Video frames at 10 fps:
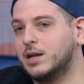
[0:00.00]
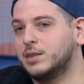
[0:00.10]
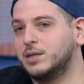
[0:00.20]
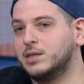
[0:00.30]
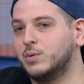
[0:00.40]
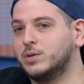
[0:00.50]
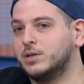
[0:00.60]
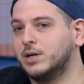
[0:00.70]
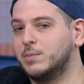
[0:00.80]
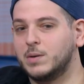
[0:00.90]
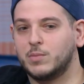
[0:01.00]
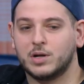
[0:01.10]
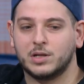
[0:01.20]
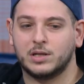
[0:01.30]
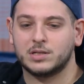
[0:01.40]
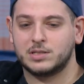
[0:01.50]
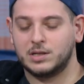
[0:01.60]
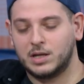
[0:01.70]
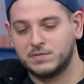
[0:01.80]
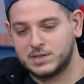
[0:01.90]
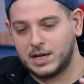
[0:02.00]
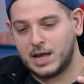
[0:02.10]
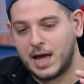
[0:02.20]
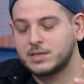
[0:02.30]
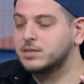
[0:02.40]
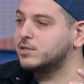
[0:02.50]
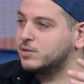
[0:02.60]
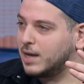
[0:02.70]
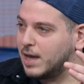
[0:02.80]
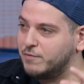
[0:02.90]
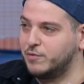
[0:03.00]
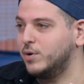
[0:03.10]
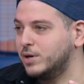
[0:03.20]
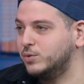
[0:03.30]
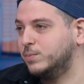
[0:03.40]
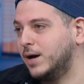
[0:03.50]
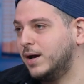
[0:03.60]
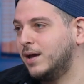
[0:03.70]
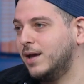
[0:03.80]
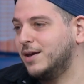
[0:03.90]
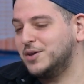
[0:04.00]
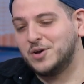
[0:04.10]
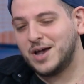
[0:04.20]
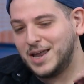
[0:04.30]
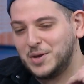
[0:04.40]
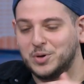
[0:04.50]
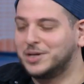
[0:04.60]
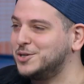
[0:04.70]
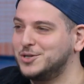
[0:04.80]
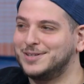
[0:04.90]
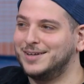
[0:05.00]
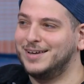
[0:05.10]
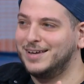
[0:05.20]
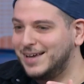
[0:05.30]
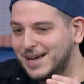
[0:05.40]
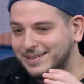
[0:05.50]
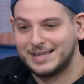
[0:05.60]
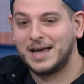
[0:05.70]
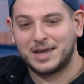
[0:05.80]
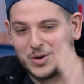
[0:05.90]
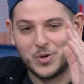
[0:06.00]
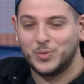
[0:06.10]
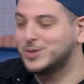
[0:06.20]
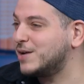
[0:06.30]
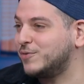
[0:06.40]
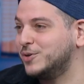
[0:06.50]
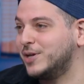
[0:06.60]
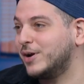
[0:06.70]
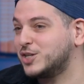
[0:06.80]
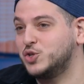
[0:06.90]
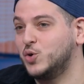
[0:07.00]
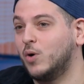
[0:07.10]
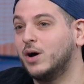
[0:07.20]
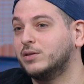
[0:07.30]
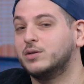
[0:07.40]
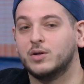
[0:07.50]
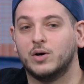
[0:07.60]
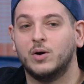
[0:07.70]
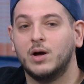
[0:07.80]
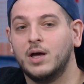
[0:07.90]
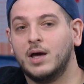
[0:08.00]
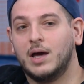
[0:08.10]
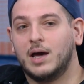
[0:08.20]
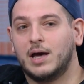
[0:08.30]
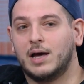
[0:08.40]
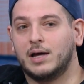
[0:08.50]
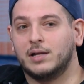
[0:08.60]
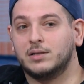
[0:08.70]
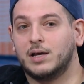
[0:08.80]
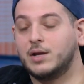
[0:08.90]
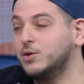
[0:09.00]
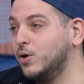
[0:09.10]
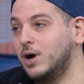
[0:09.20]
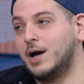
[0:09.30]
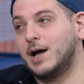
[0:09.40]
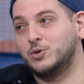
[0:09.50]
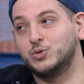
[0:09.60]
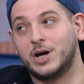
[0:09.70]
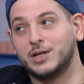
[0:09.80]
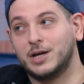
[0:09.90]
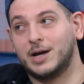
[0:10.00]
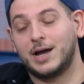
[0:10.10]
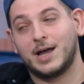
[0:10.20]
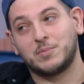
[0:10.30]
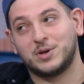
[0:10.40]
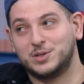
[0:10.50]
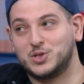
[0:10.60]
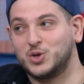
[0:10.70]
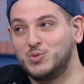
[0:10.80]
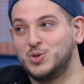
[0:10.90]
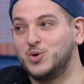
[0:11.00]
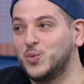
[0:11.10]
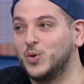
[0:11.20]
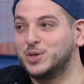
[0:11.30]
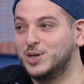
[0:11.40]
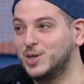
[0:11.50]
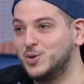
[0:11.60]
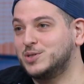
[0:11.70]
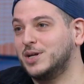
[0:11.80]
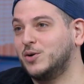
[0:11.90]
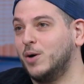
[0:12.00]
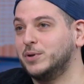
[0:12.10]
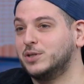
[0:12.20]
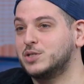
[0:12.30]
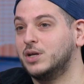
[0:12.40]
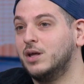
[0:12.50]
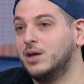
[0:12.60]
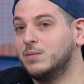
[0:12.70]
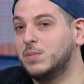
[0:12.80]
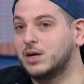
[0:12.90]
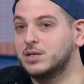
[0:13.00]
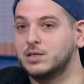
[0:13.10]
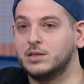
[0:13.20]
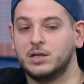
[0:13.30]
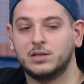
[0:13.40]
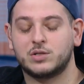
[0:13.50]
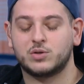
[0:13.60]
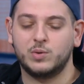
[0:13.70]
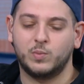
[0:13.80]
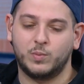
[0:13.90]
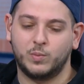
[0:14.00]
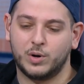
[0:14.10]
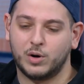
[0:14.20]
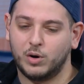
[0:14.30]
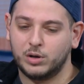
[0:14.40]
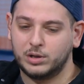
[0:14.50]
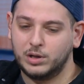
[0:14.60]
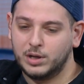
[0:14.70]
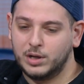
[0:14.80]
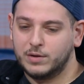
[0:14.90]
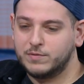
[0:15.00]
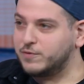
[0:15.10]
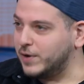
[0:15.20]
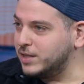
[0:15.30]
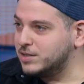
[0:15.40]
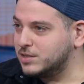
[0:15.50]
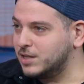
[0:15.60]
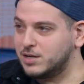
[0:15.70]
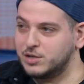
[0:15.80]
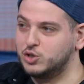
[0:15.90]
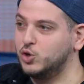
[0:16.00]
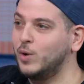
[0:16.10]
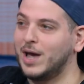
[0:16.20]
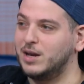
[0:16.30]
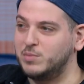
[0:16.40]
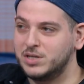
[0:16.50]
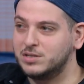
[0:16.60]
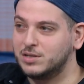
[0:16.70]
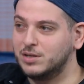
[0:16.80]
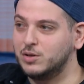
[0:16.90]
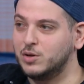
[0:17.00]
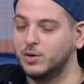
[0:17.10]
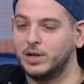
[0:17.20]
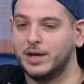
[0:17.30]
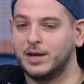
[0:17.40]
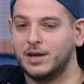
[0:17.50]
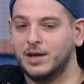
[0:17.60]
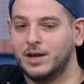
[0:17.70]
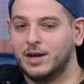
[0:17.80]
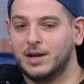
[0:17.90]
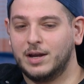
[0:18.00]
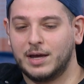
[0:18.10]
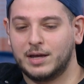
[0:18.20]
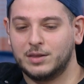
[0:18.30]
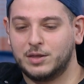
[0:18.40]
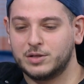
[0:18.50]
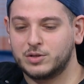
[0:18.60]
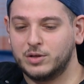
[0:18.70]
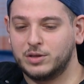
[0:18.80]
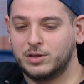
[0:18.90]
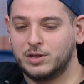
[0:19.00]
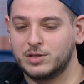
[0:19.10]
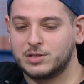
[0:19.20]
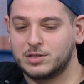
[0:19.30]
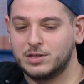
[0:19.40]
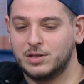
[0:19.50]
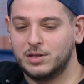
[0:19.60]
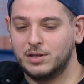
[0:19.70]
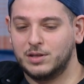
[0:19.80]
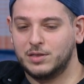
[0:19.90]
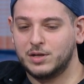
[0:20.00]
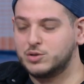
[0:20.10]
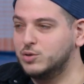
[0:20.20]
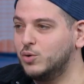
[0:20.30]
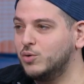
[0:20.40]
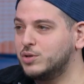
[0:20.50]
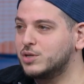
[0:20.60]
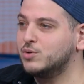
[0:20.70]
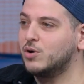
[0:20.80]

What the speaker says: I think that what the Time Out Market does is it gives that access to everyone in Dubai. Mm. You know, anyone can just attack and go in whichever direction you want, you know? And you know, I am going to disagree with you on one thing that you said, competition, because in the industry, we're all friends. There's no enemies, you know, like like there's no